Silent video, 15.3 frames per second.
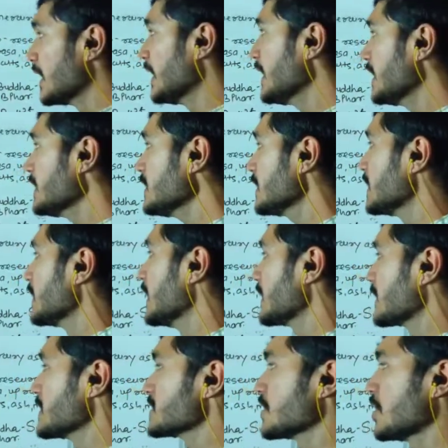And
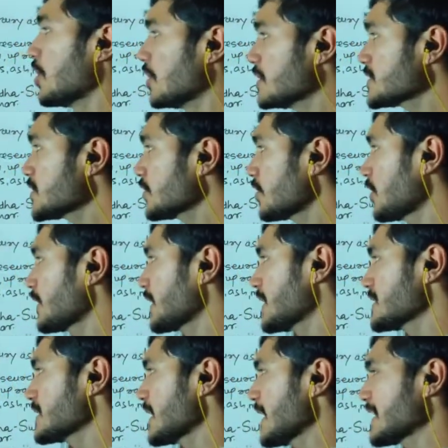it is also called as